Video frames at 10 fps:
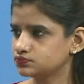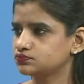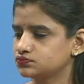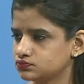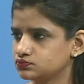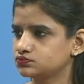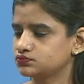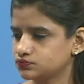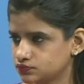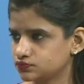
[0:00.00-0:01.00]
So they're
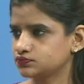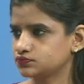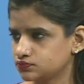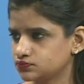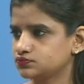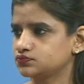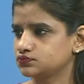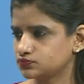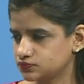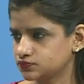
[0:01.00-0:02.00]
saying, once this action is
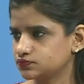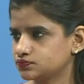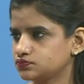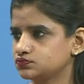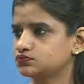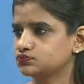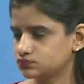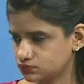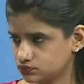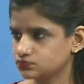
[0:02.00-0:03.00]
completed, I'll be
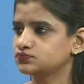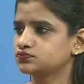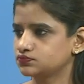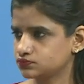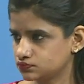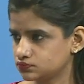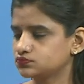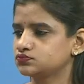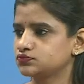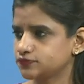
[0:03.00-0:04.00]
safe. Everyone will
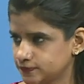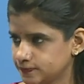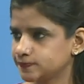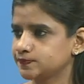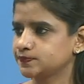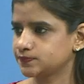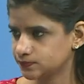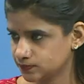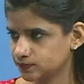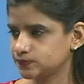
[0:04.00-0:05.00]
be safe. My loved
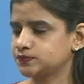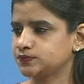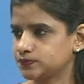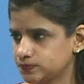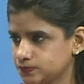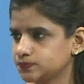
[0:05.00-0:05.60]
ones will be safe.